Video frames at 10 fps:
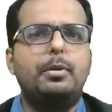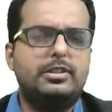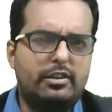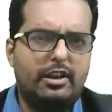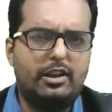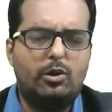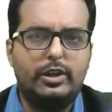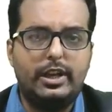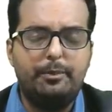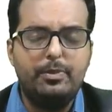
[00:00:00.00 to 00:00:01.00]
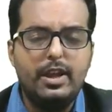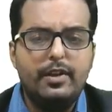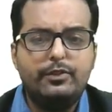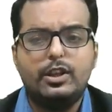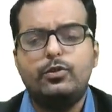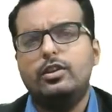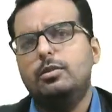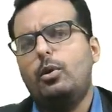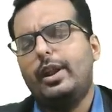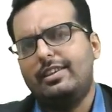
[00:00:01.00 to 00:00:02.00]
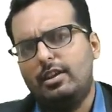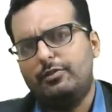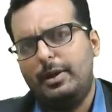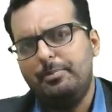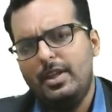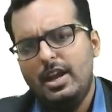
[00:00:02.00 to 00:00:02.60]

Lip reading: a chartered accountant. This was about SFM.